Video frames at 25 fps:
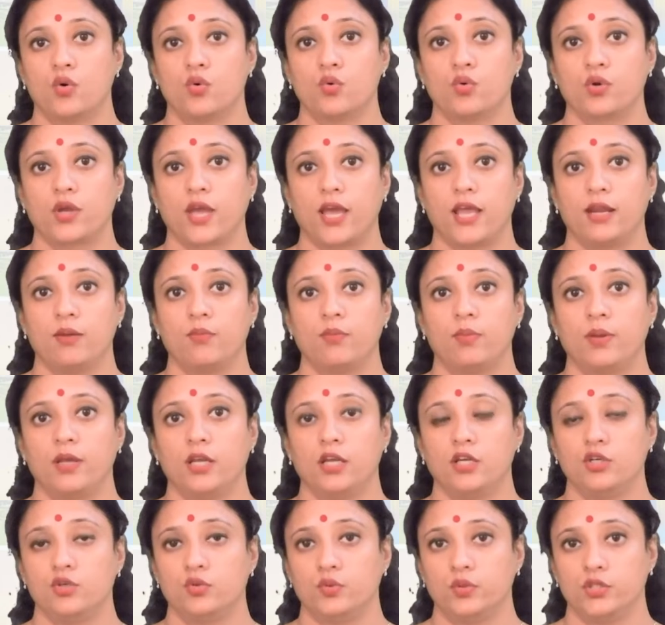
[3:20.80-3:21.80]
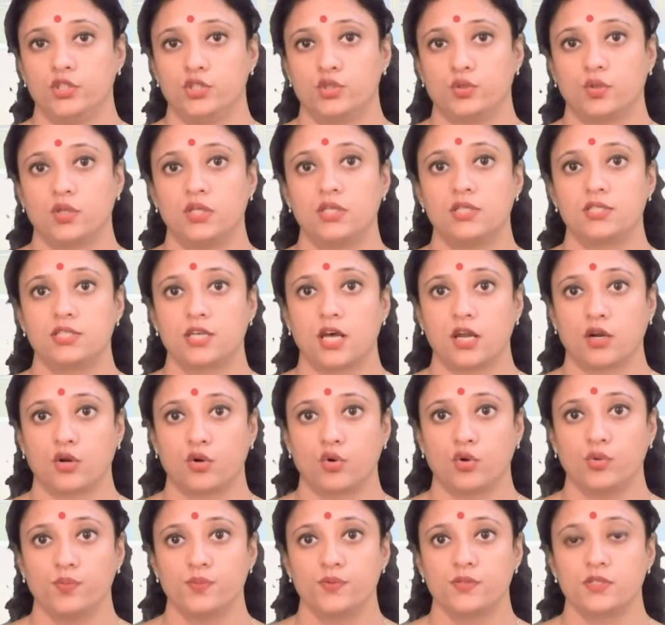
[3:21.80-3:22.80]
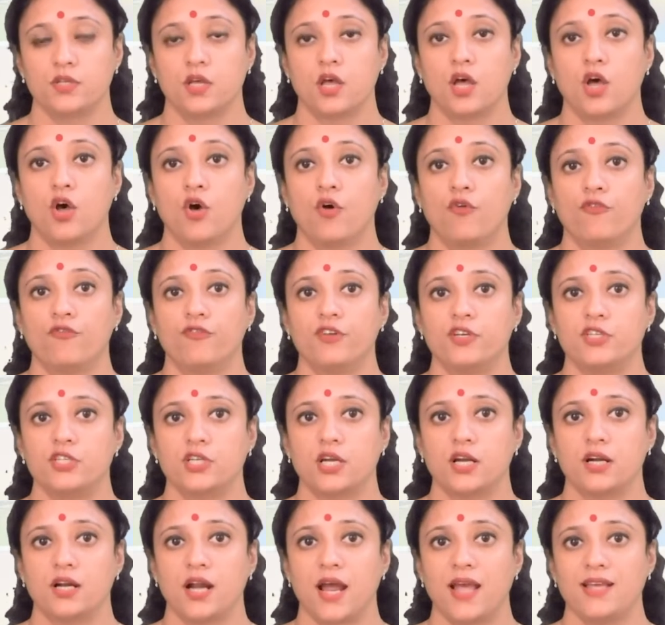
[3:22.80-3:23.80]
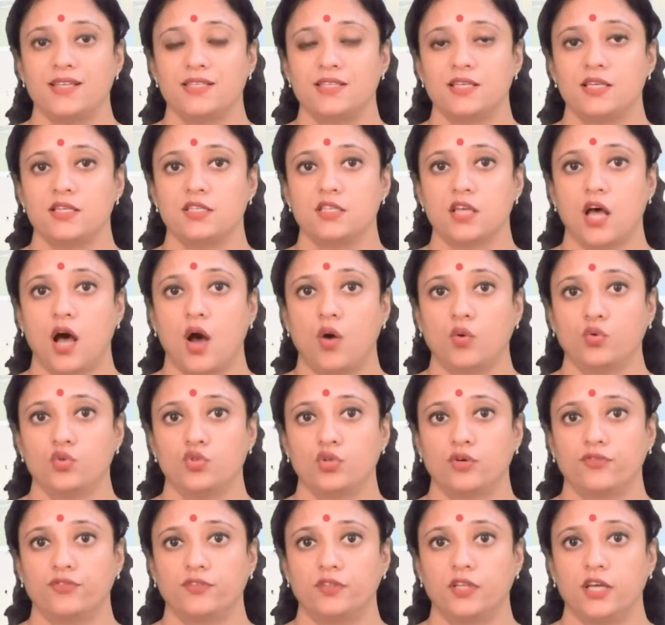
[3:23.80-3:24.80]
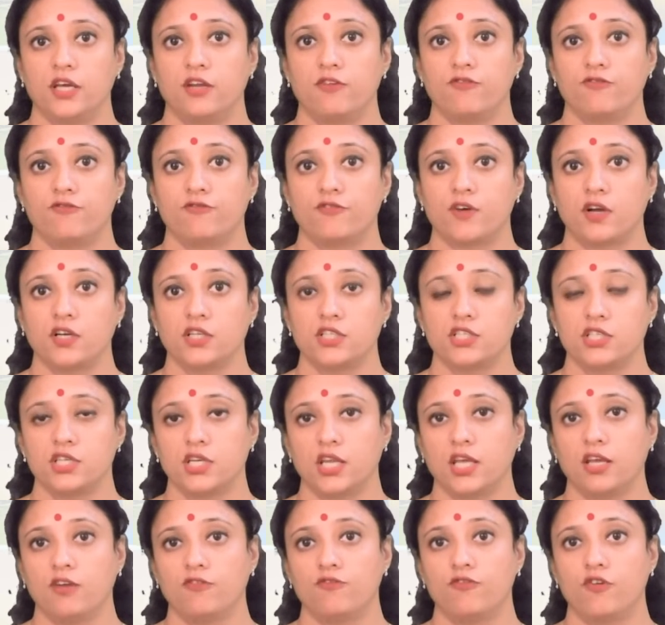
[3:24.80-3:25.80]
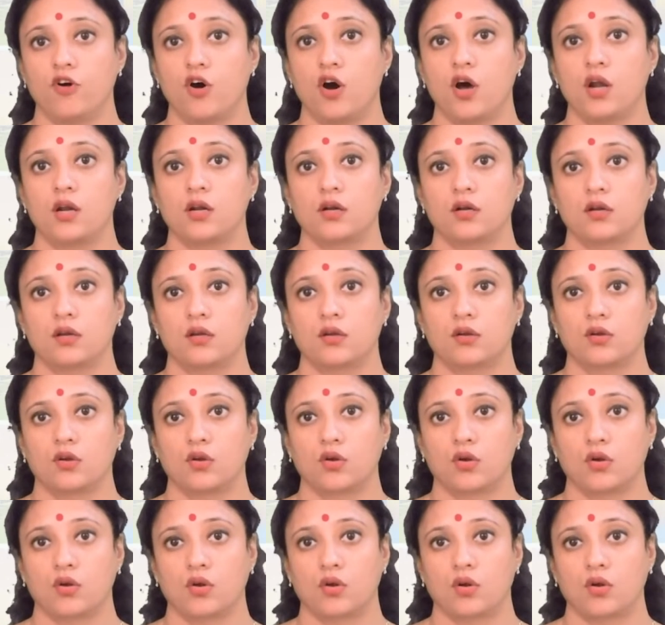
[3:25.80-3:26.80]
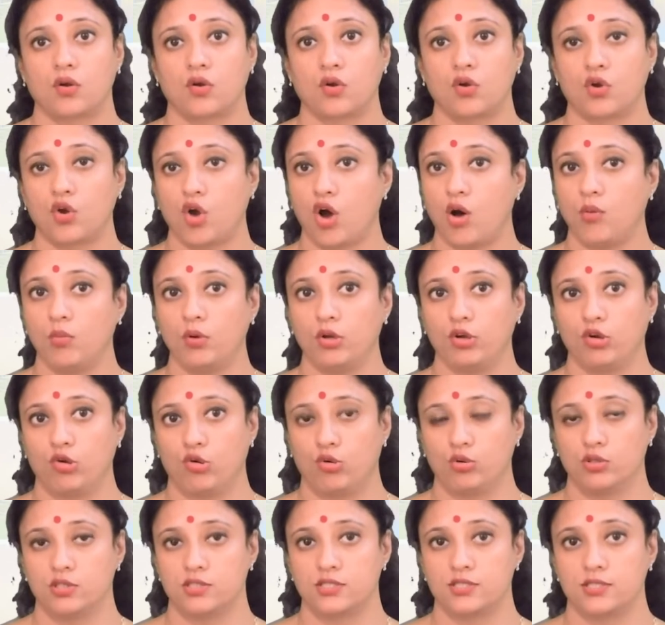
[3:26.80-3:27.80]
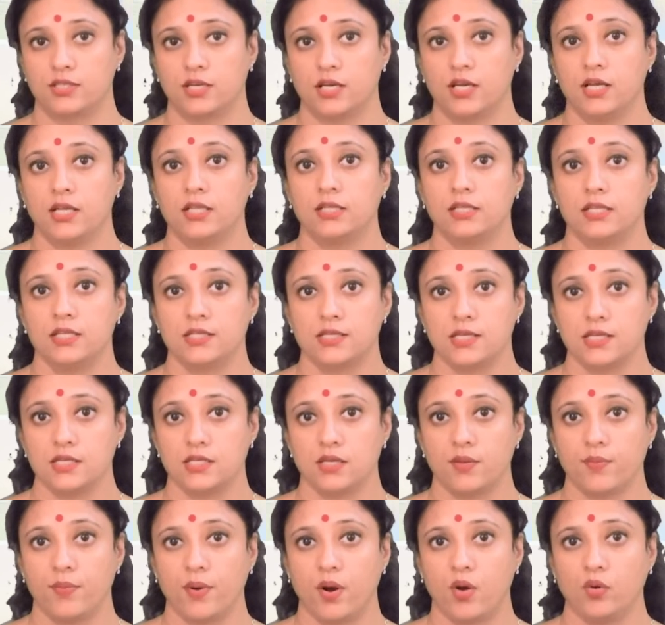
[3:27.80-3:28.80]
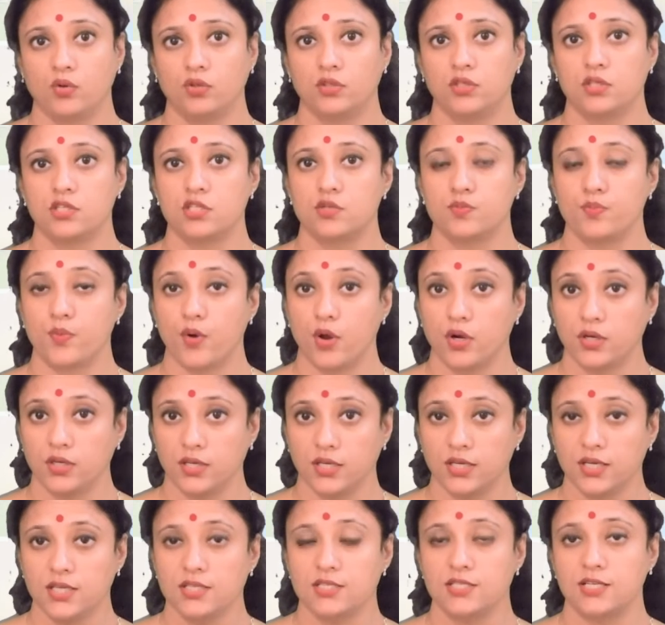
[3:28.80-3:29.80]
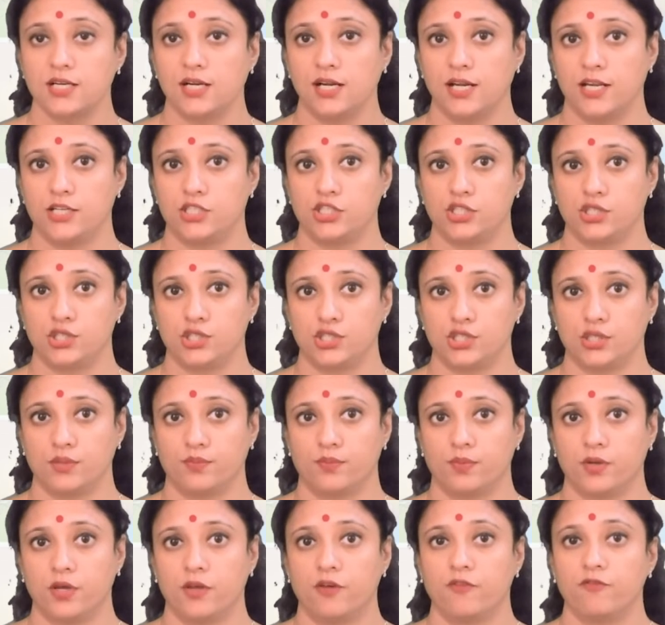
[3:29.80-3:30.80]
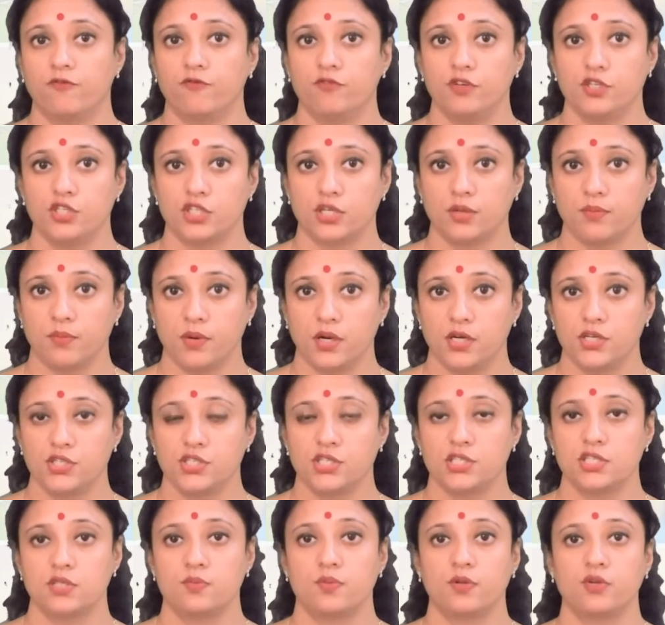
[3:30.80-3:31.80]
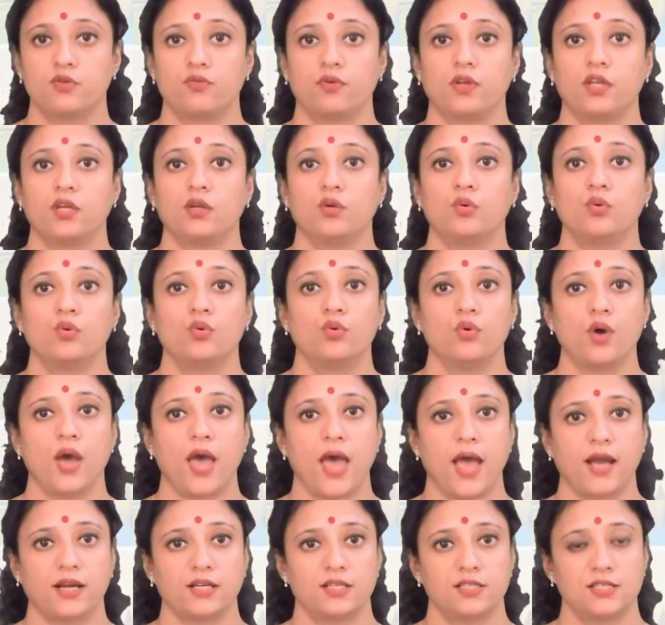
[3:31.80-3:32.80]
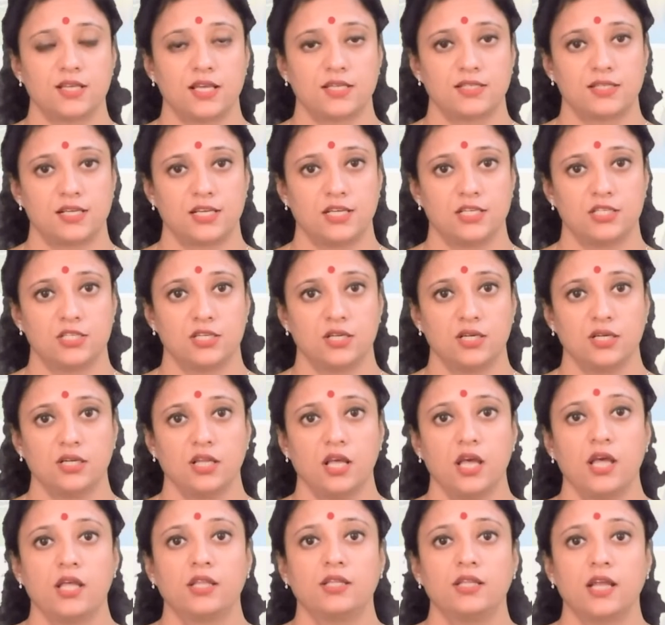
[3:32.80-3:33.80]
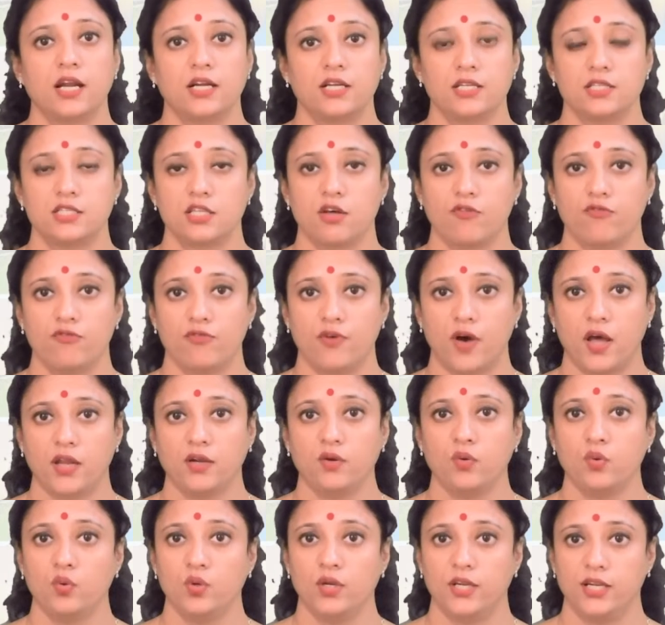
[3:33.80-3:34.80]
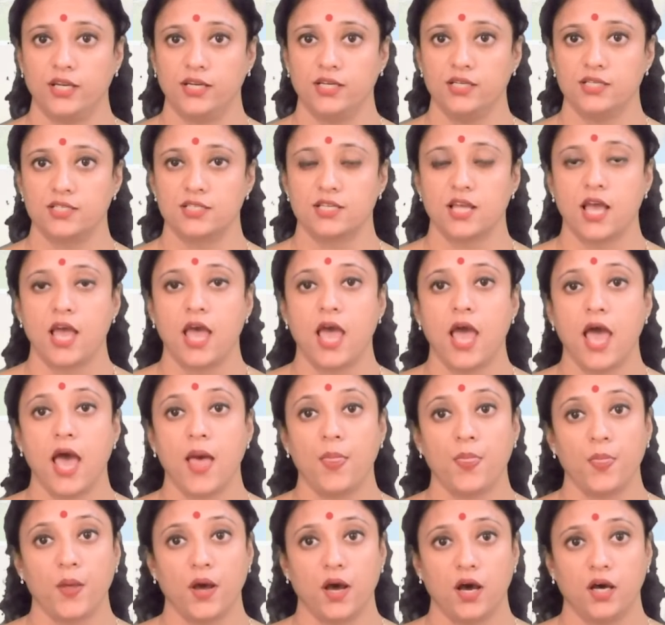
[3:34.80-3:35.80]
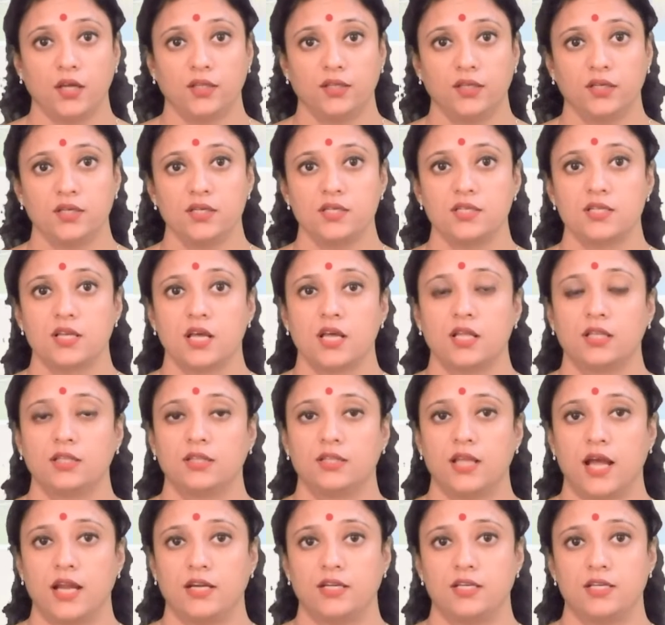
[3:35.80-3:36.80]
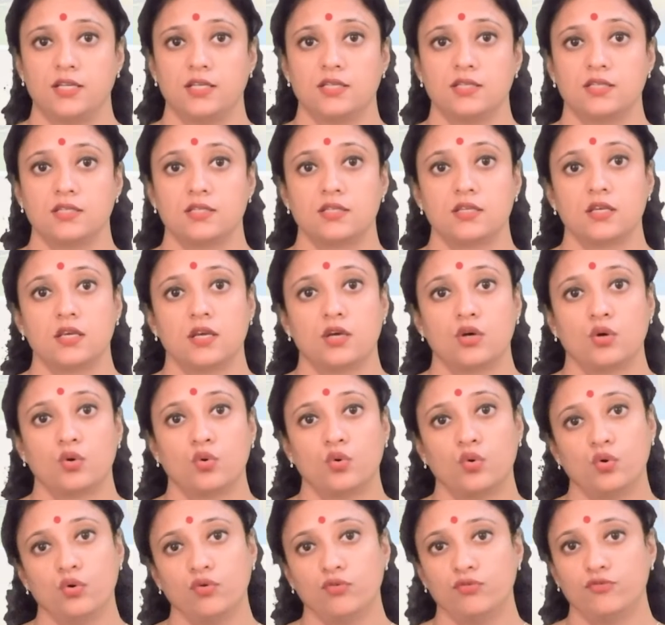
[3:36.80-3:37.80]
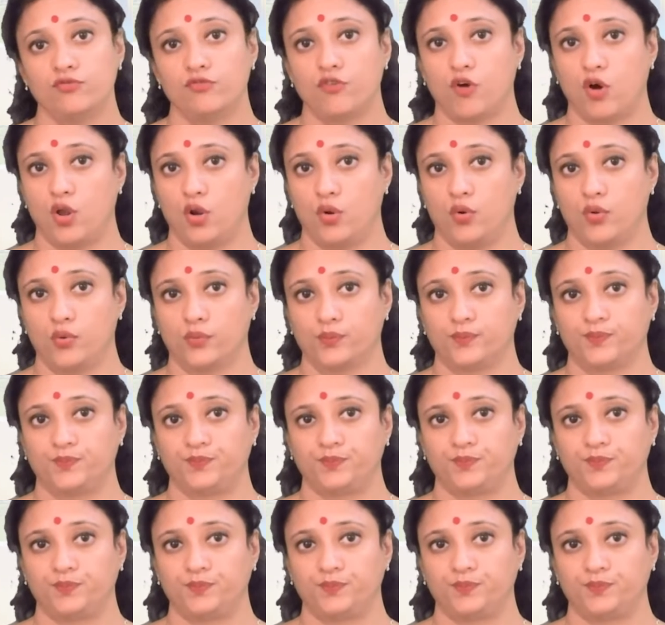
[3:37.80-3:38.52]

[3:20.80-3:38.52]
who can be individuals or groups, which arises out of their functioning for common goals. This is about the spontaneous relationship which emerges between who acts as leader, that is the one who leads, and the others, that is who follow.